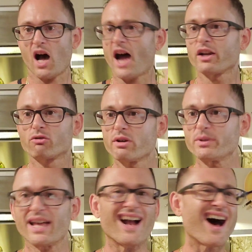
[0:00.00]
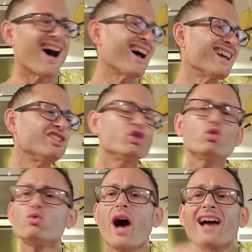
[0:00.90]
I agree with that. I
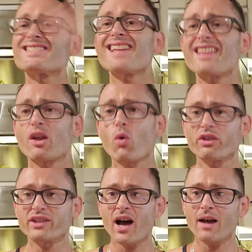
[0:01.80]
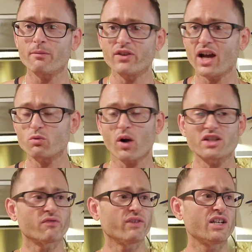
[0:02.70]
do I say that all the time. If you guys
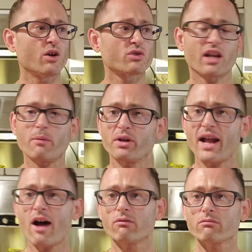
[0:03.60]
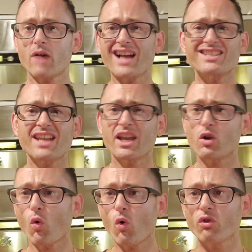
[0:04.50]
watch the videos that I put out, I say
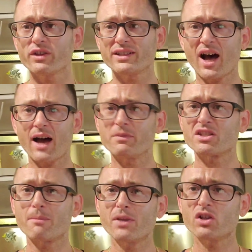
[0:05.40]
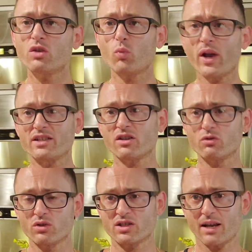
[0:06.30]
it all the time. There's a million ways
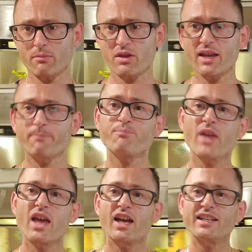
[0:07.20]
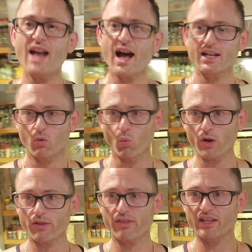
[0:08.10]
to do the same thing. Not
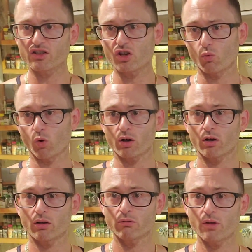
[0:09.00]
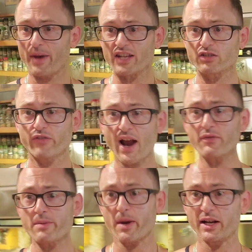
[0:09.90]
one thing is going to work the best for
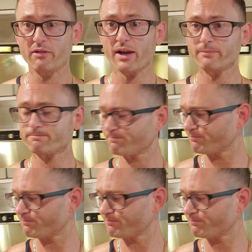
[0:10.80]
everybody, right?